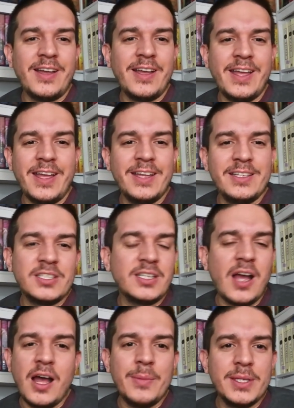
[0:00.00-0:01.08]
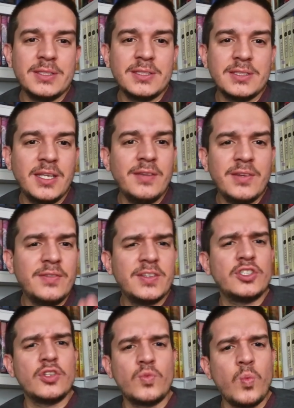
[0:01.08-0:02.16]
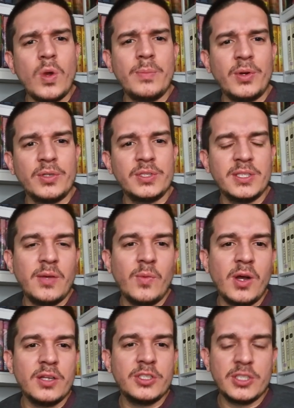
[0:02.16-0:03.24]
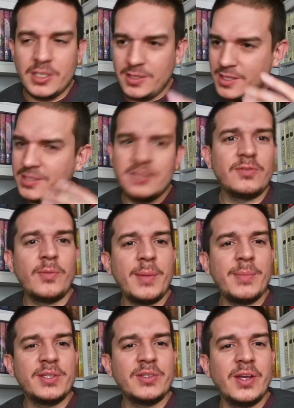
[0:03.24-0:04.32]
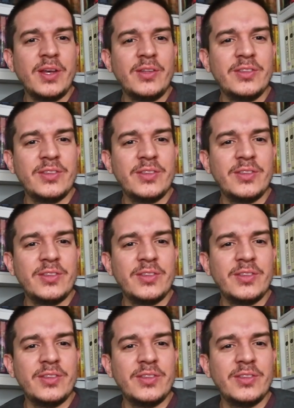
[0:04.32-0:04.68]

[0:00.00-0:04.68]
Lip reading: and comments, even if it's just one person that watched. This is for my mental health.